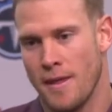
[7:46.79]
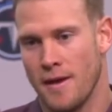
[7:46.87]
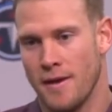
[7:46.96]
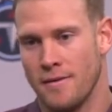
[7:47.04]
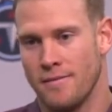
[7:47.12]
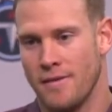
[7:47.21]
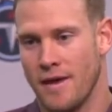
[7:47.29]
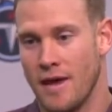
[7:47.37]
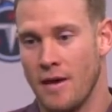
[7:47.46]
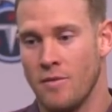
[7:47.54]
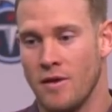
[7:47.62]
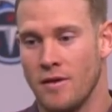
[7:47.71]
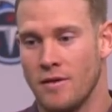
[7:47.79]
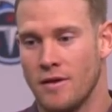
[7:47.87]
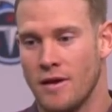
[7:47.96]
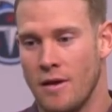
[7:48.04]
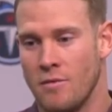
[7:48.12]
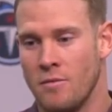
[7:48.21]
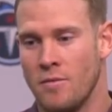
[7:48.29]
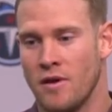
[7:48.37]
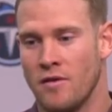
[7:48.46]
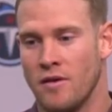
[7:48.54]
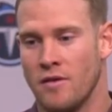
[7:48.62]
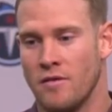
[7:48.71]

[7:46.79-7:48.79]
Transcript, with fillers: And they came in big